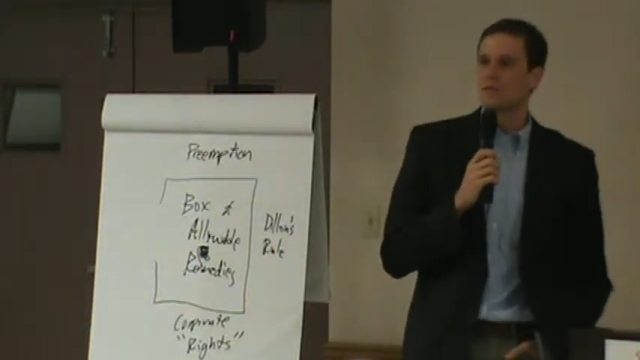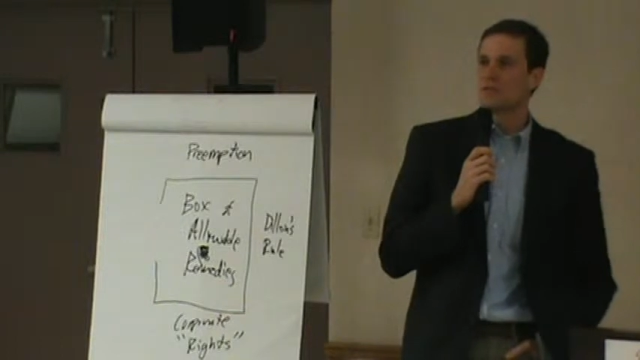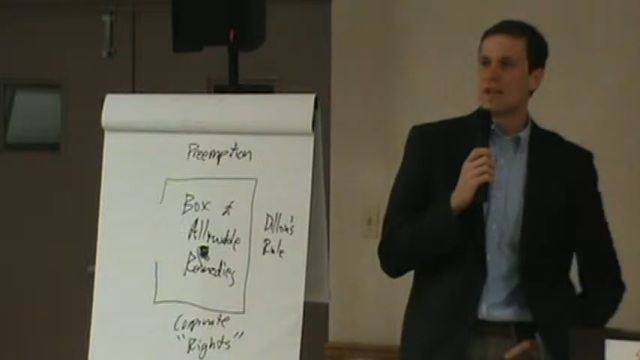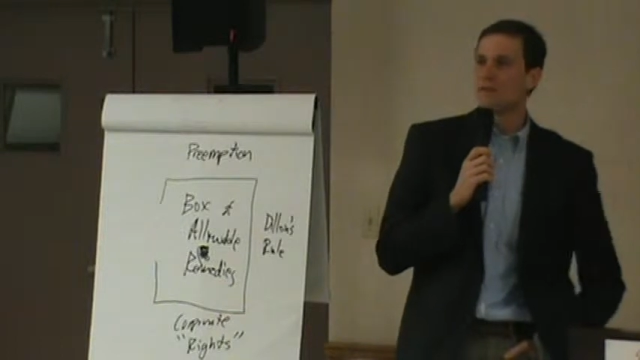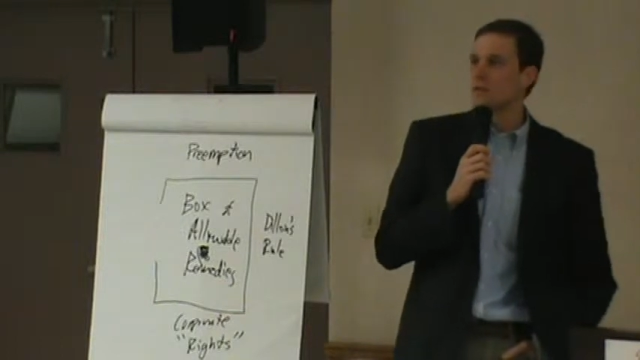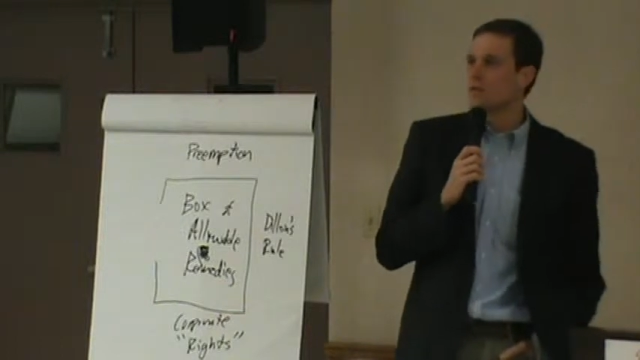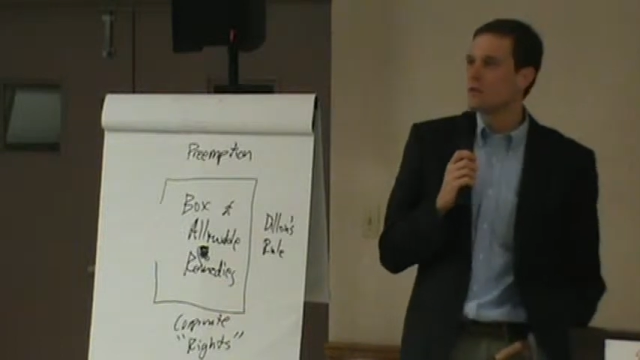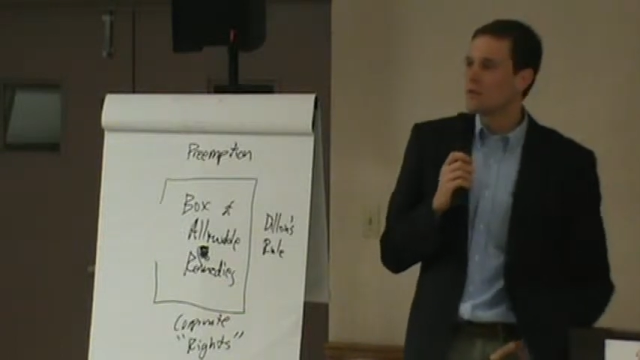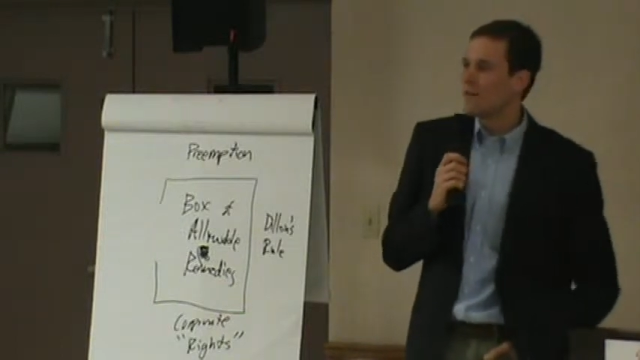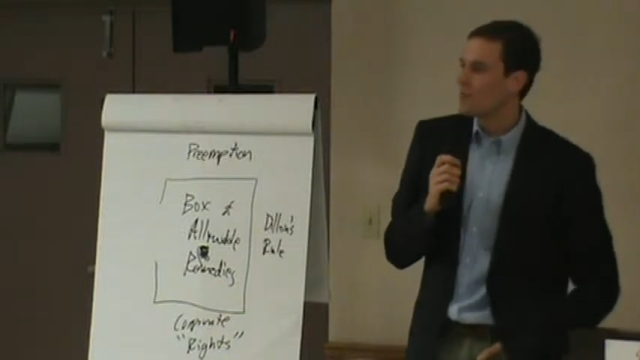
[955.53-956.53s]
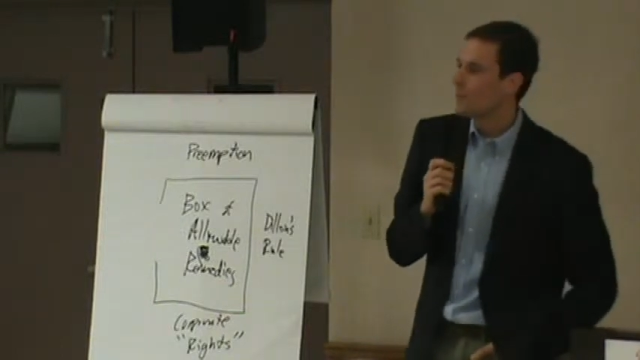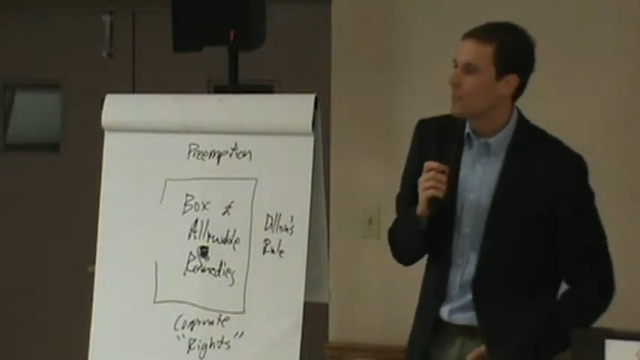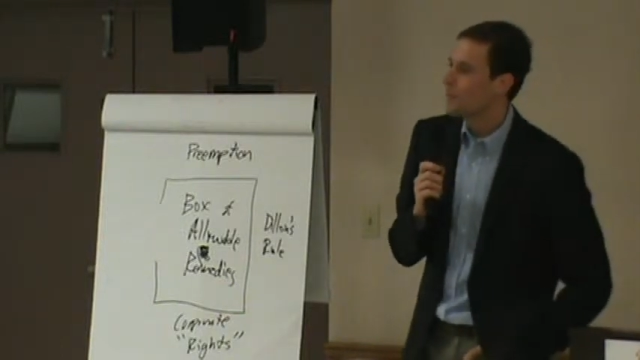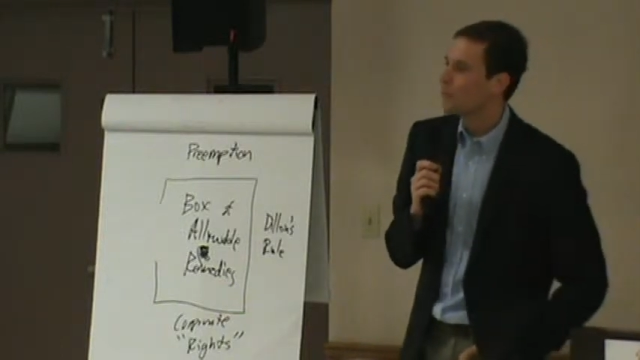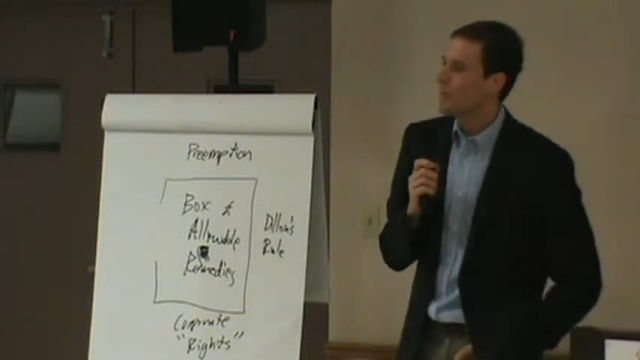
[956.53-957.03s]
7 or 11
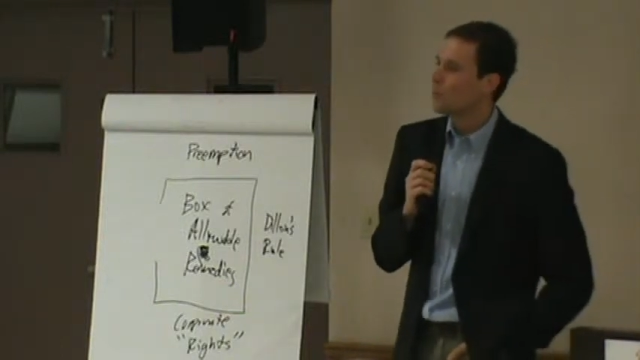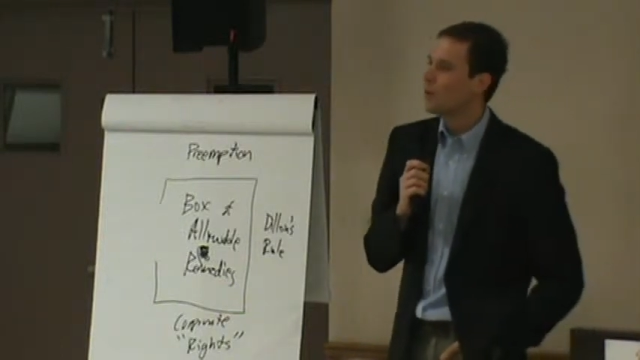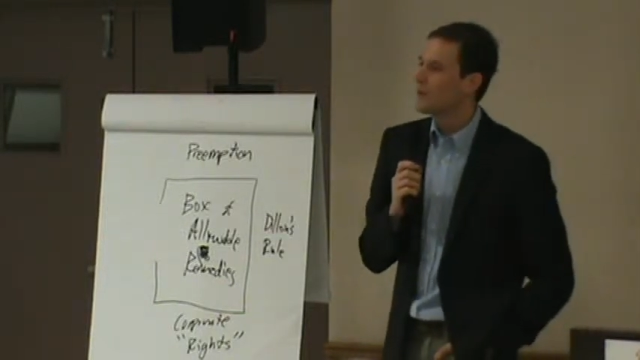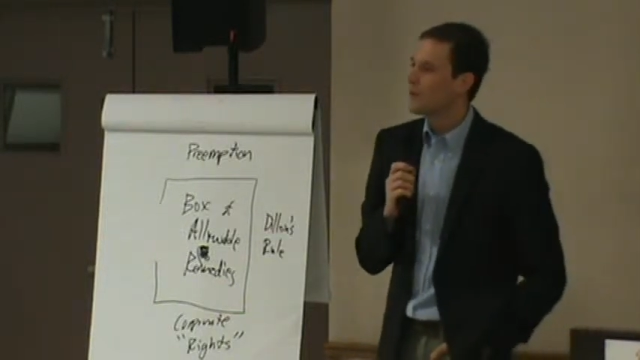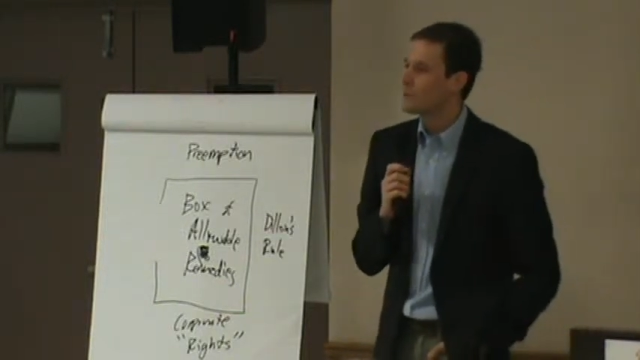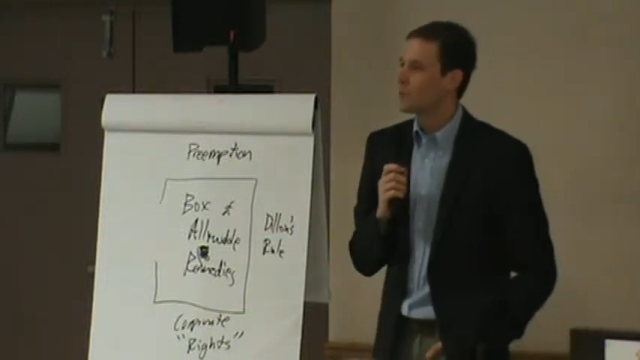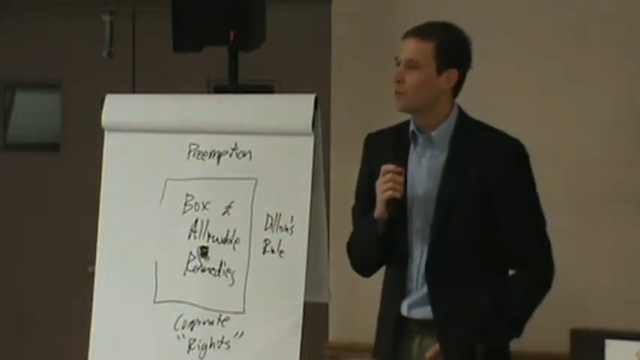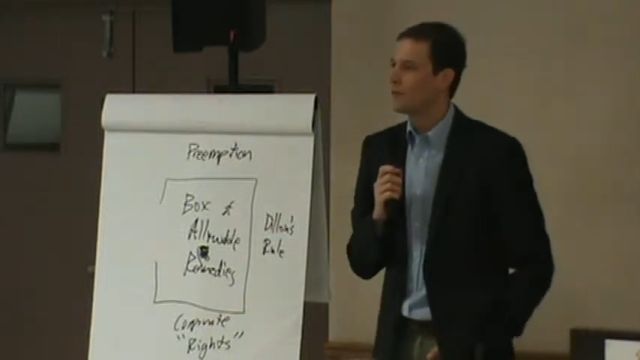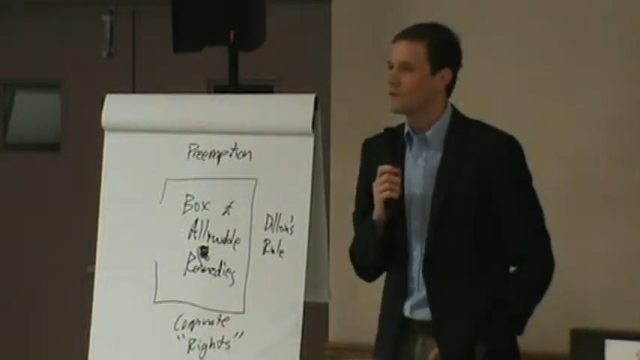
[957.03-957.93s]
people on Williams' board